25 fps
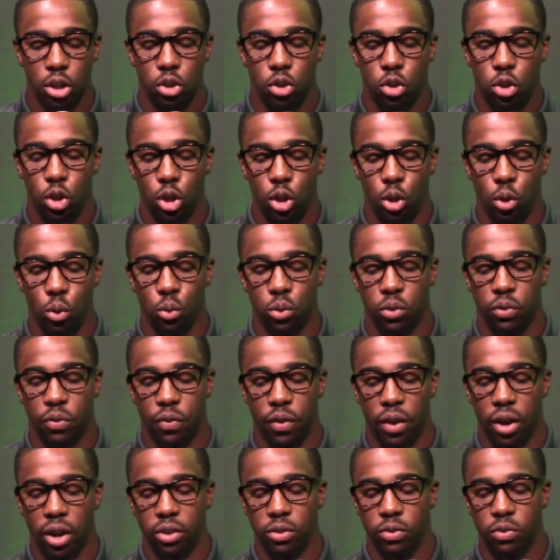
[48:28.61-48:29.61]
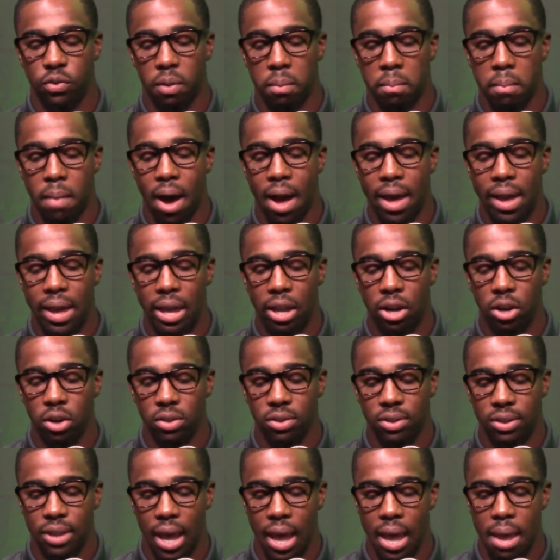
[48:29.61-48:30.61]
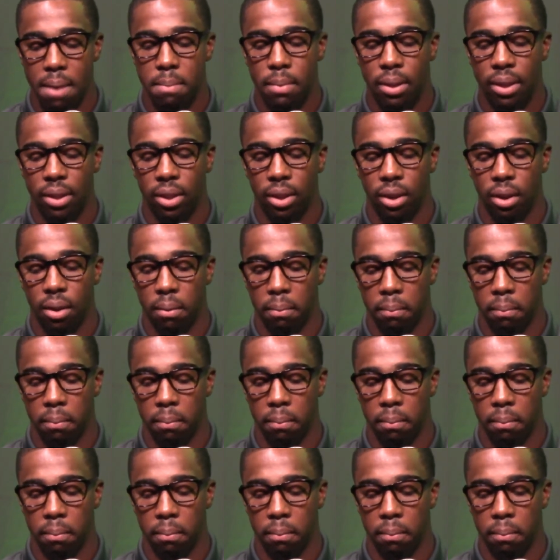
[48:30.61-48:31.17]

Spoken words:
to use funds from my entertainment